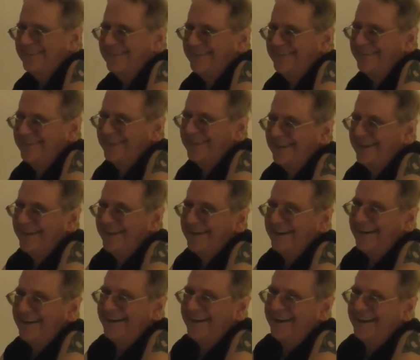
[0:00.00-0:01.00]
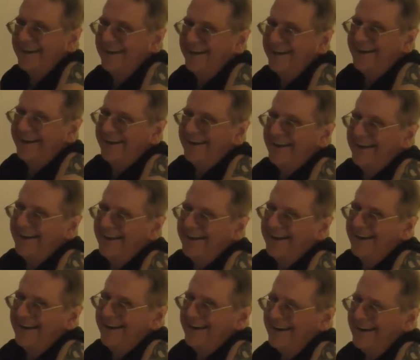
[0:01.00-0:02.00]
Oh, we've touched on
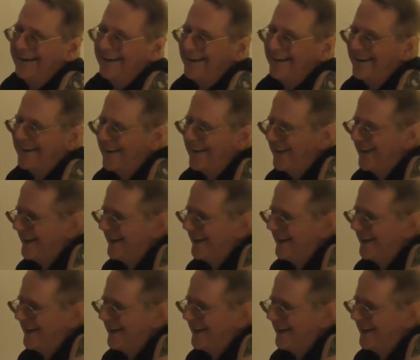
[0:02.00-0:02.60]
all sorts of